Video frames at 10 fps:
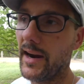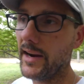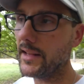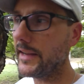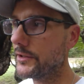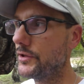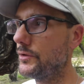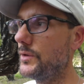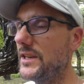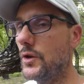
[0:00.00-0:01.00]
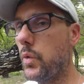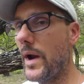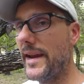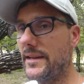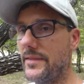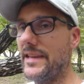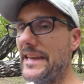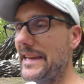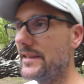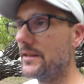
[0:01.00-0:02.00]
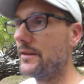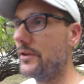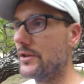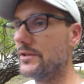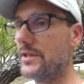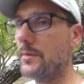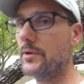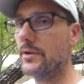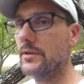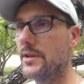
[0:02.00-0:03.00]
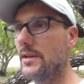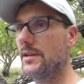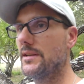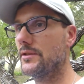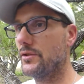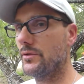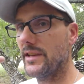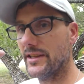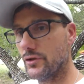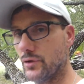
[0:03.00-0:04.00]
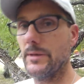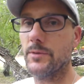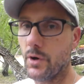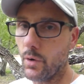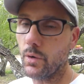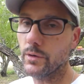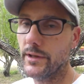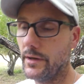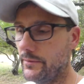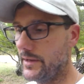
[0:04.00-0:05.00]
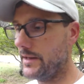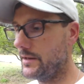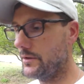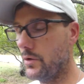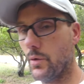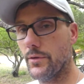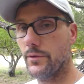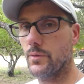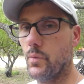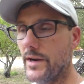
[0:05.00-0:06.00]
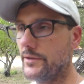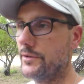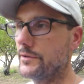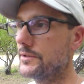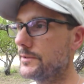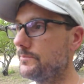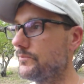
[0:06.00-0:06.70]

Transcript: I like to equate the heat of our summer to the extreme cold of the northern winters